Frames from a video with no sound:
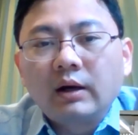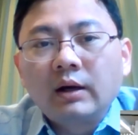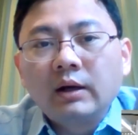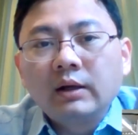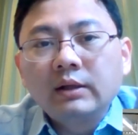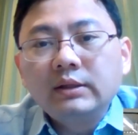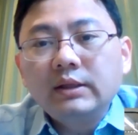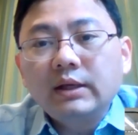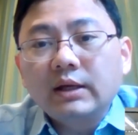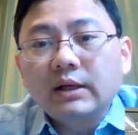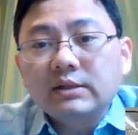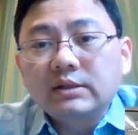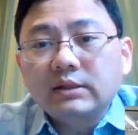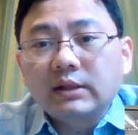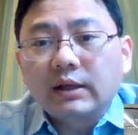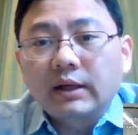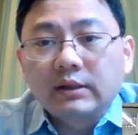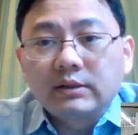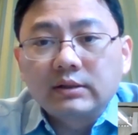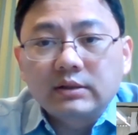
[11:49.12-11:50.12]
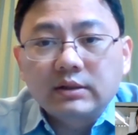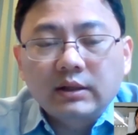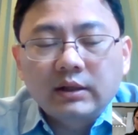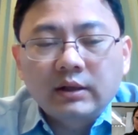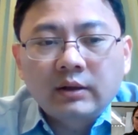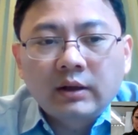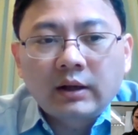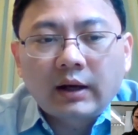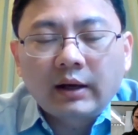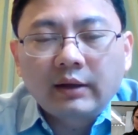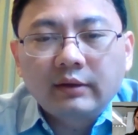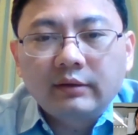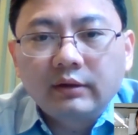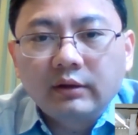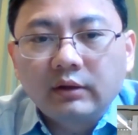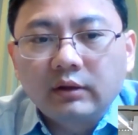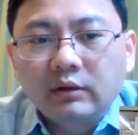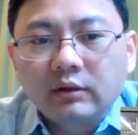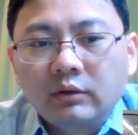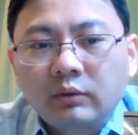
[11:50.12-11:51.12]
Yes, and I
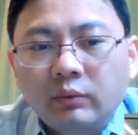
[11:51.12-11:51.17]
think, you know,